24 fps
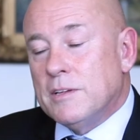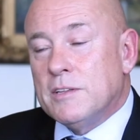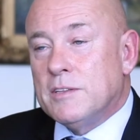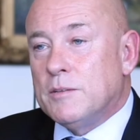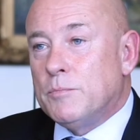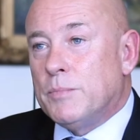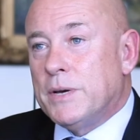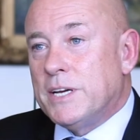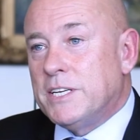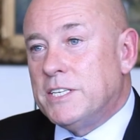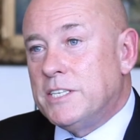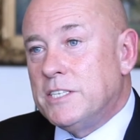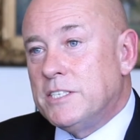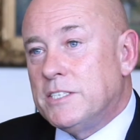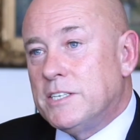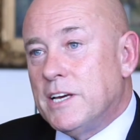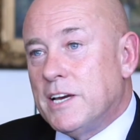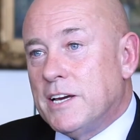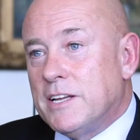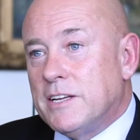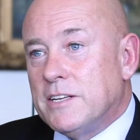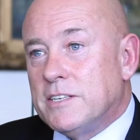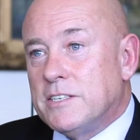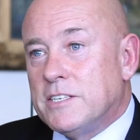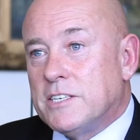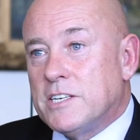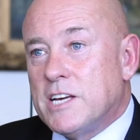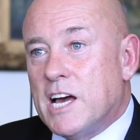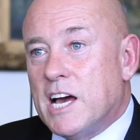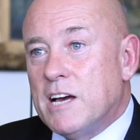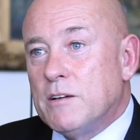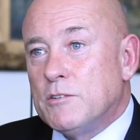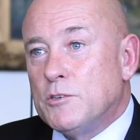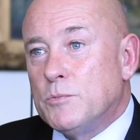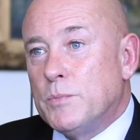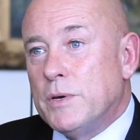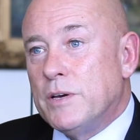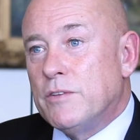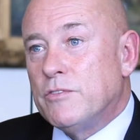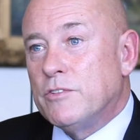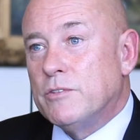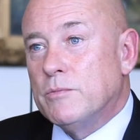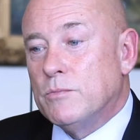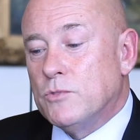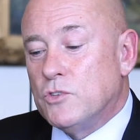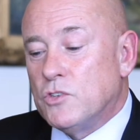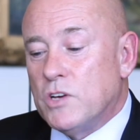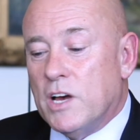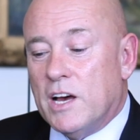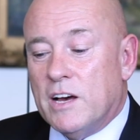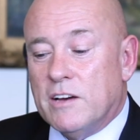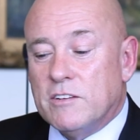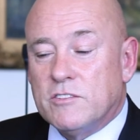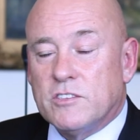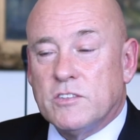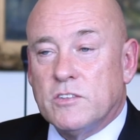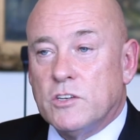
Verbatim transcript: The pictures taken at the time speak for themselves.